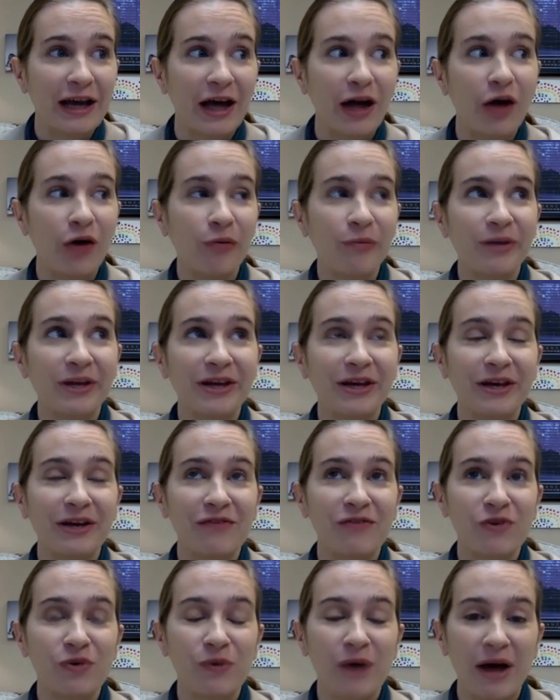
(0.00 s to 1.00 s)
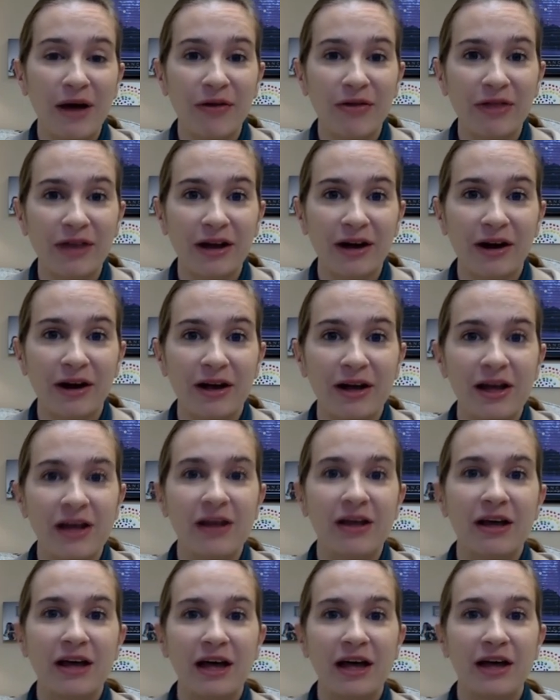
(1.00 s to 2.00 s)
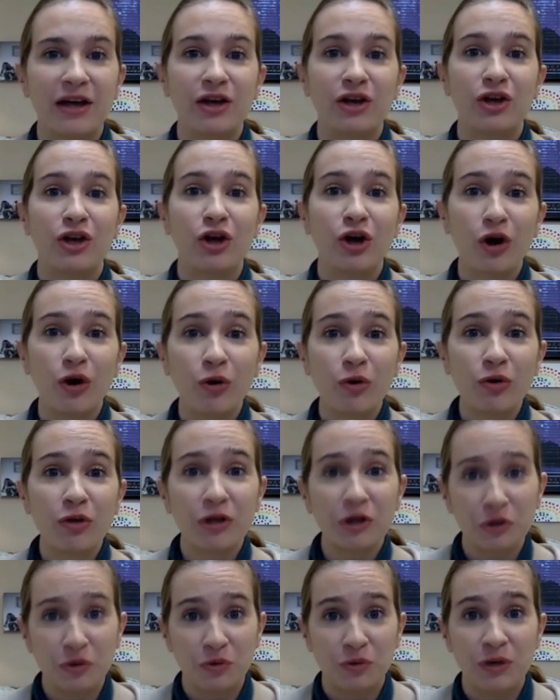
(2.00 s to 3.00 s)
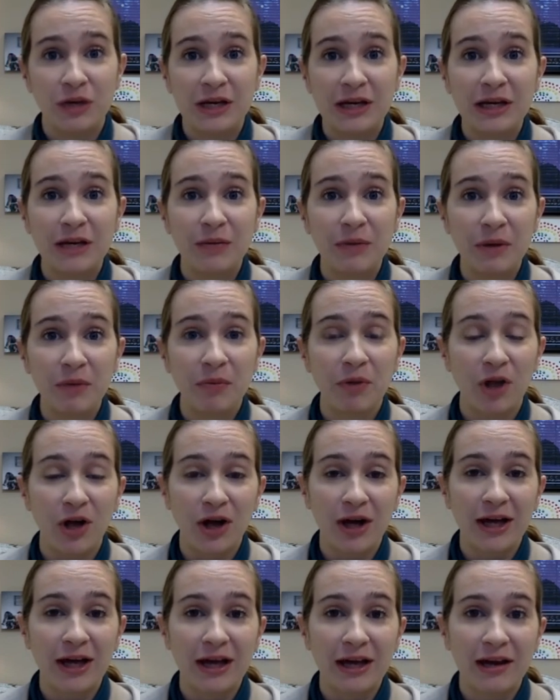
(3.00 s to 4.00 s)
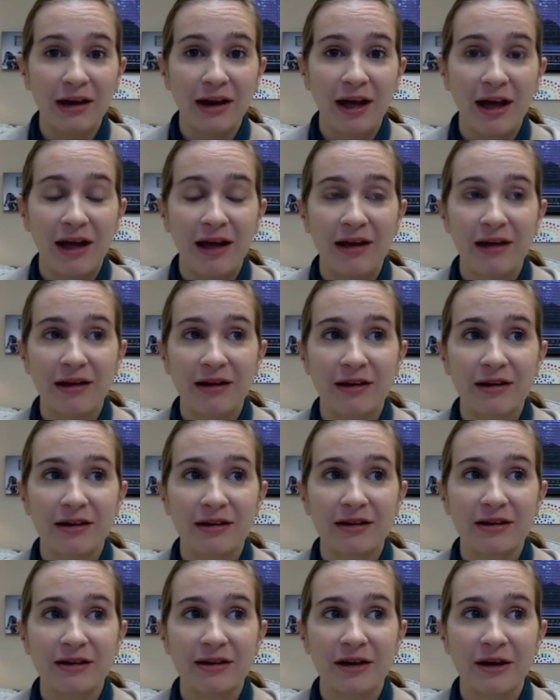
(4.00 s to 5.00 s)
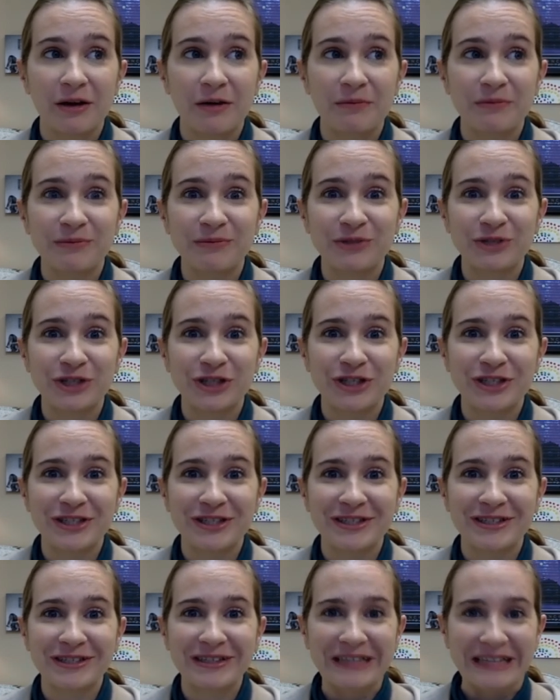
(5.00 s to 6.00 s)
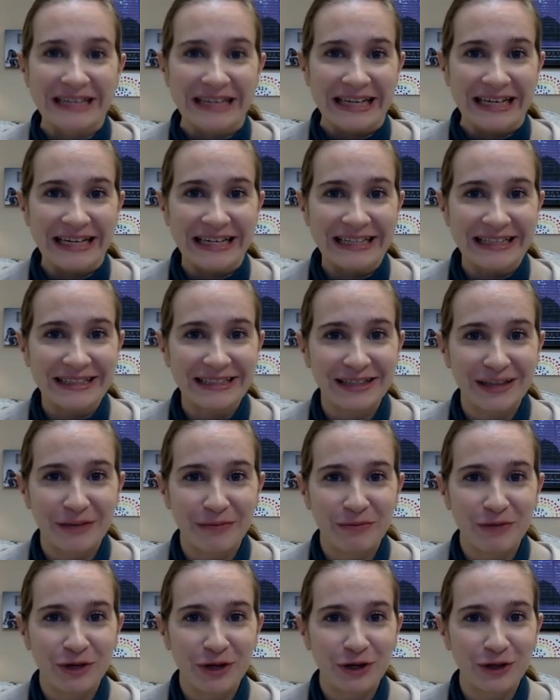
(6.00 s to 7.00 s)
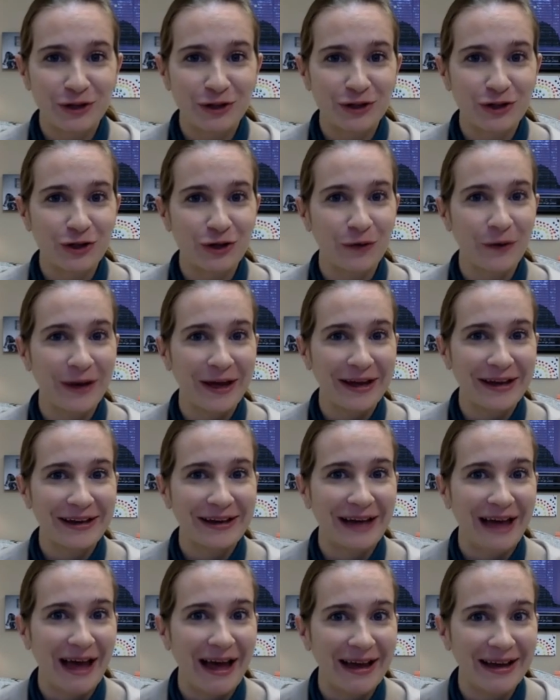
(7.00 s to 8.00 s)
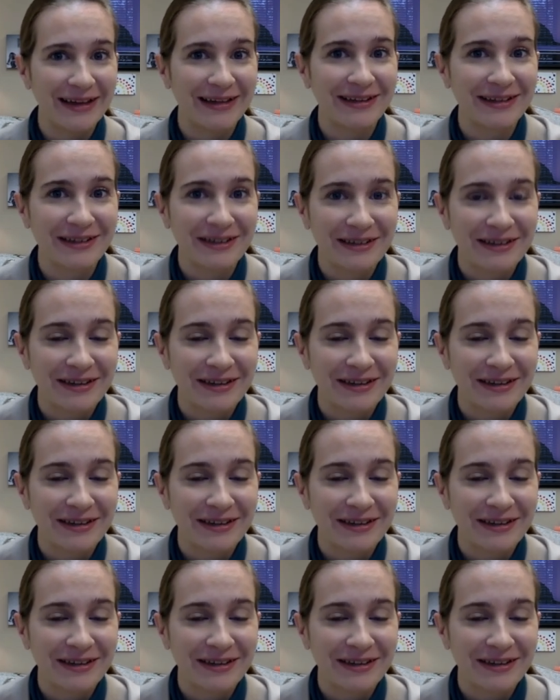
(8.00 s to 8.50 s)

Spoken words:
How many of you out there know that you need to be blogging and just can't seem to do it yet?